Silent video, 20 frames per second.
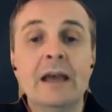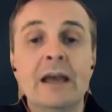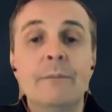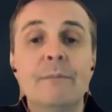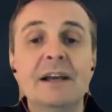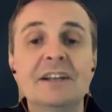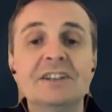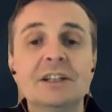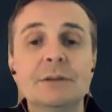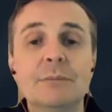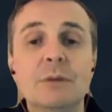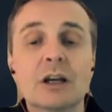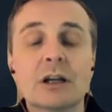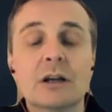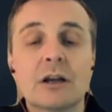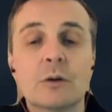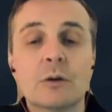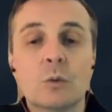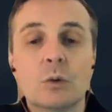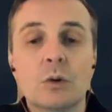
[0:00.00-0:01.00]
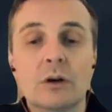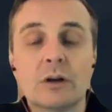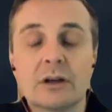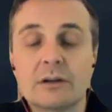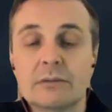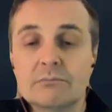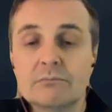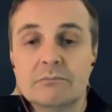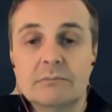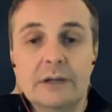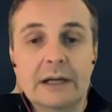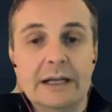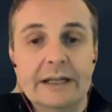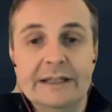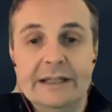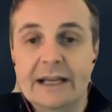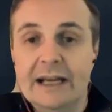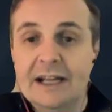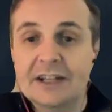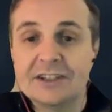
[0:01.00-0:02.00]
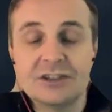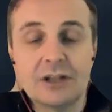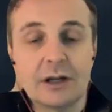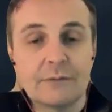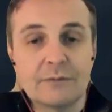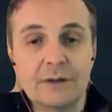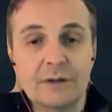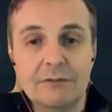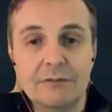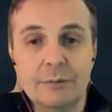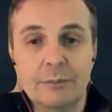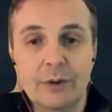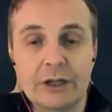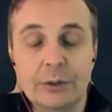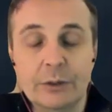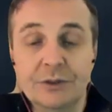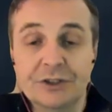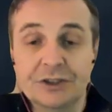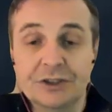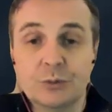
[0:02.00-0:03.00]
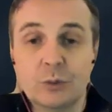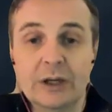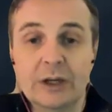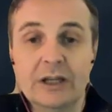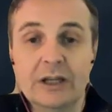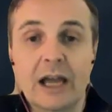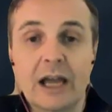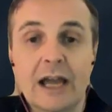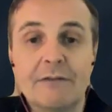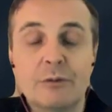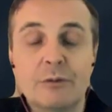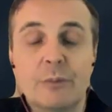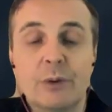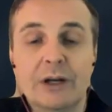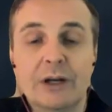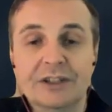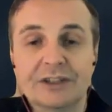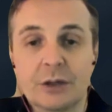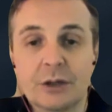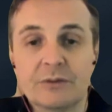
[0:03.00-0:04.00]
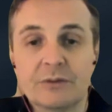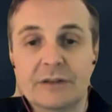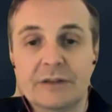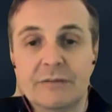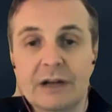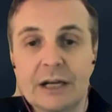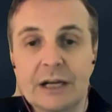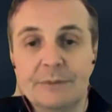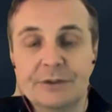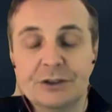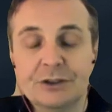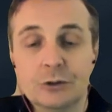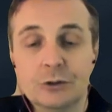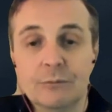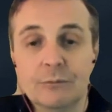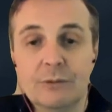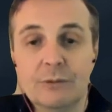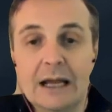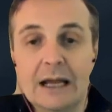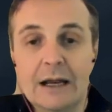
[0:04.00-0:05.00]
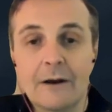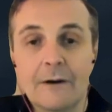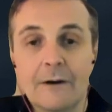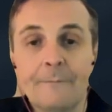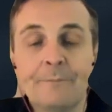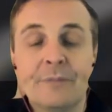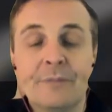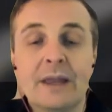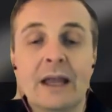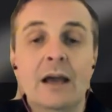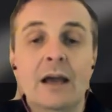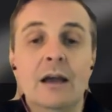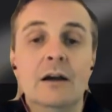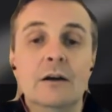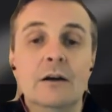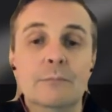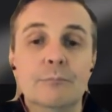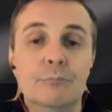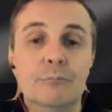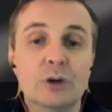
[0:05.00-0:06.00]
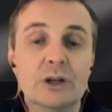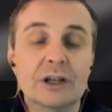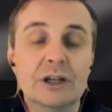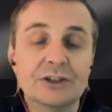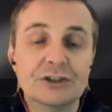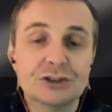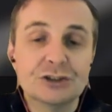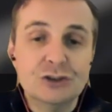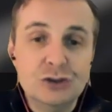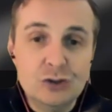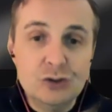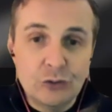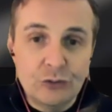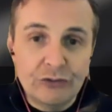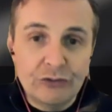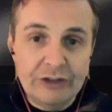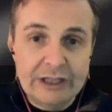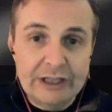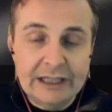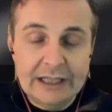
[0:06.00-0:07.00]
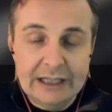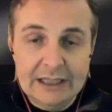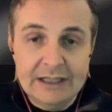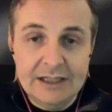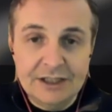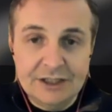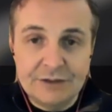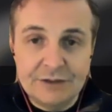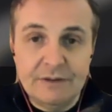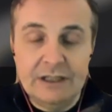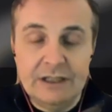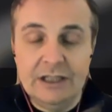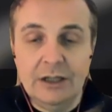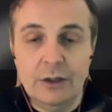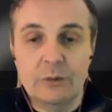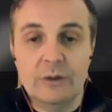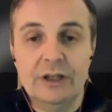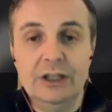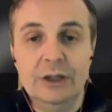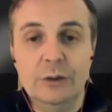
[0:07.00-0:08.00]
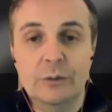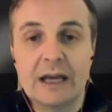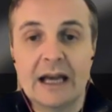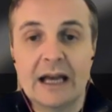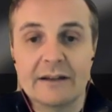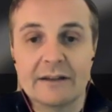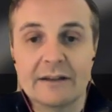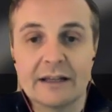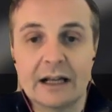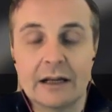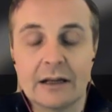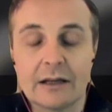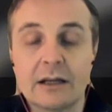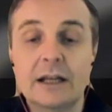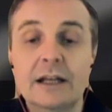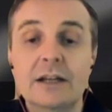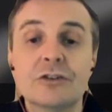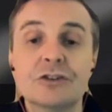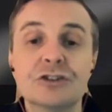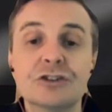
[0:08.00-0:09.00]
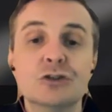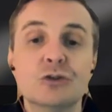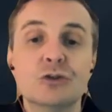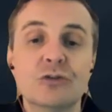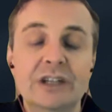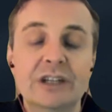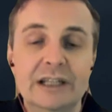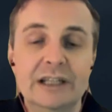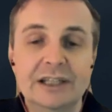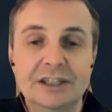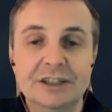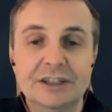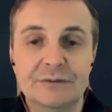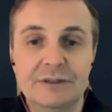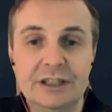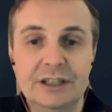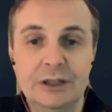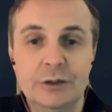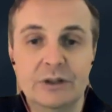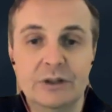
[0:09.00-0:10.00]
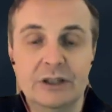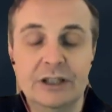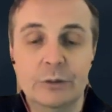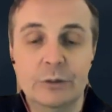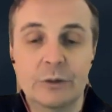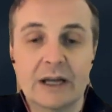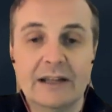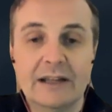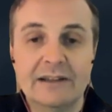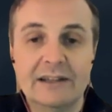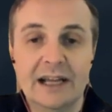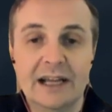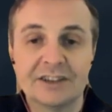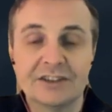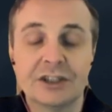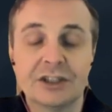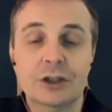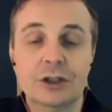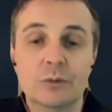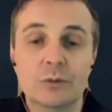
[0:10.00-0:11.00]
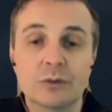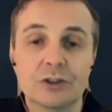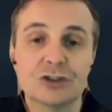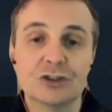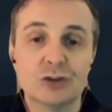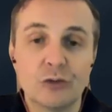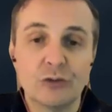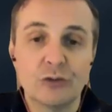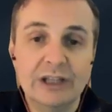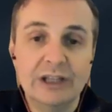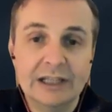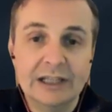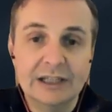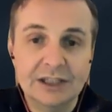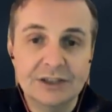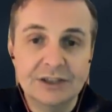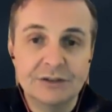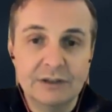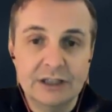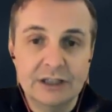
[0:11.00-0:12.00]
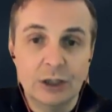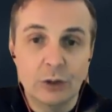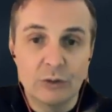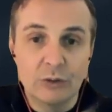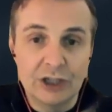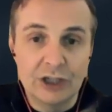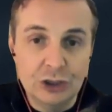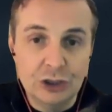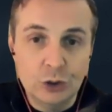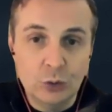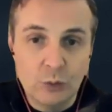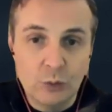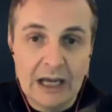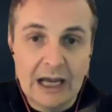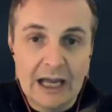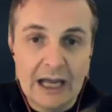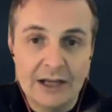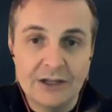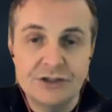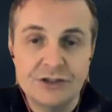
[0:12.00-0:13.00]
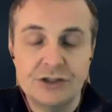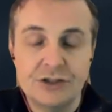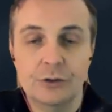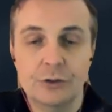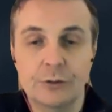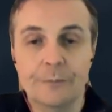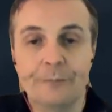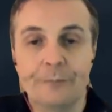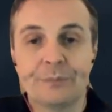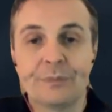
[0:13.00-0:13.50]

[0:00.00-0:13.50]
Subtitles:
May seem like a lot of work, and yet it's not for everybody, which is why not everybody is going to develop as a good player. But there's nothing in this video that you can't calculate. There's nothing in this video that you can't execute. There's nothing in this video that you can't do.